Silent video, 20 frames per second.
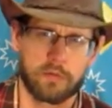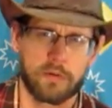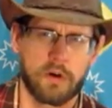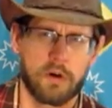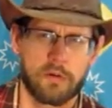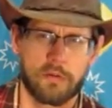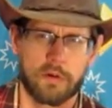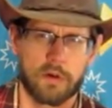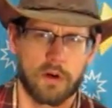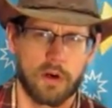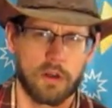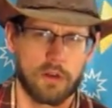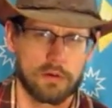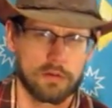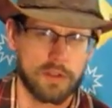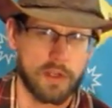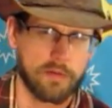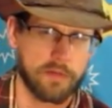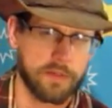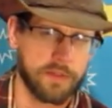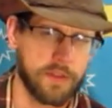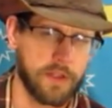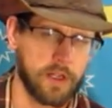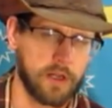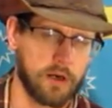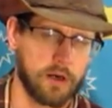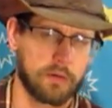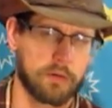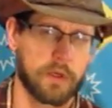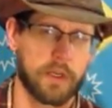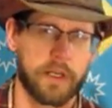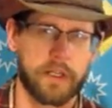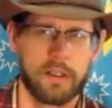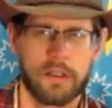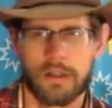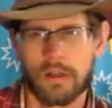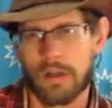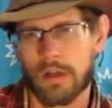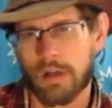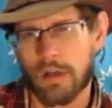over all those everything already.
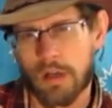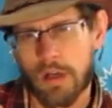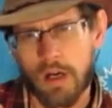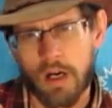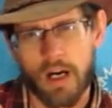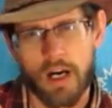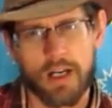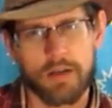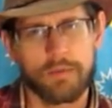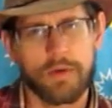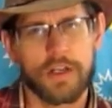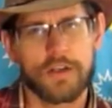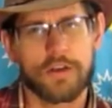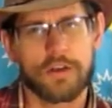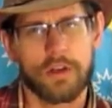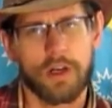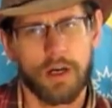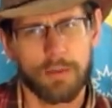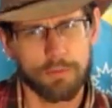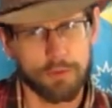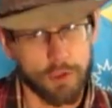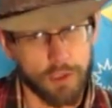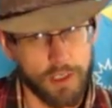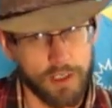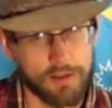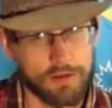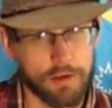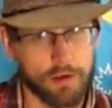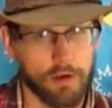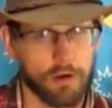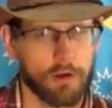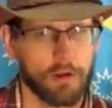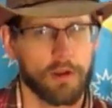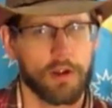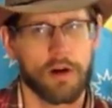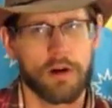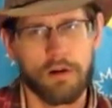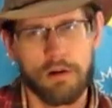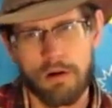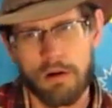I'd mentioned upgrades
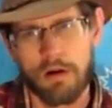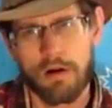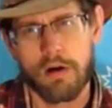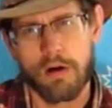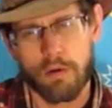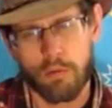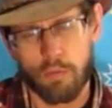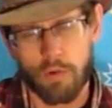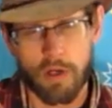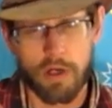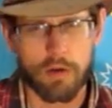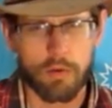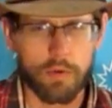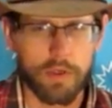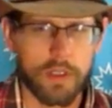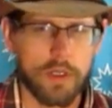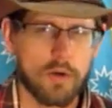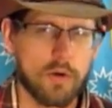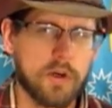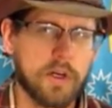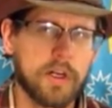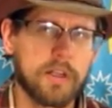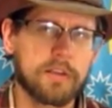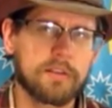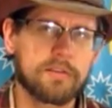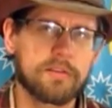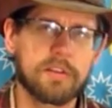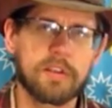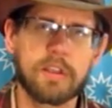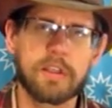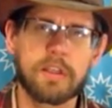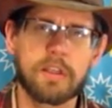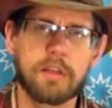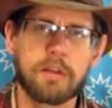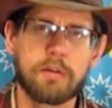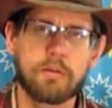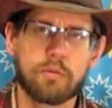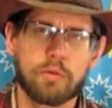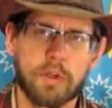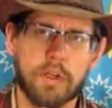earlier. Why don't we go ahead and see
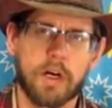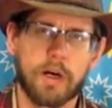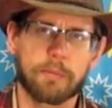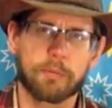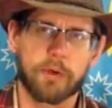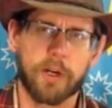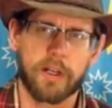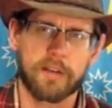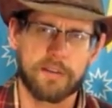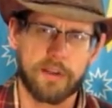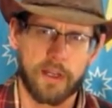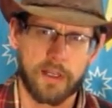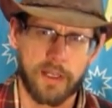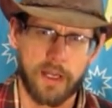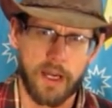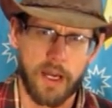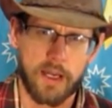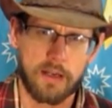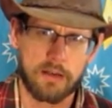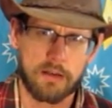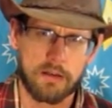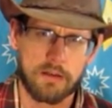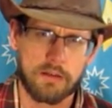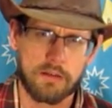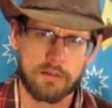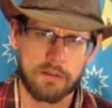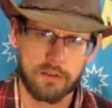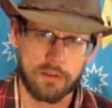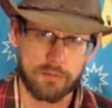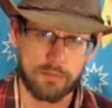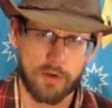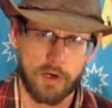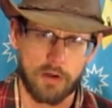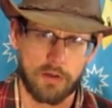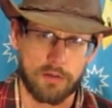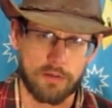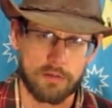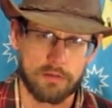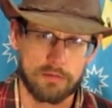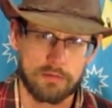what upgrades I got this month?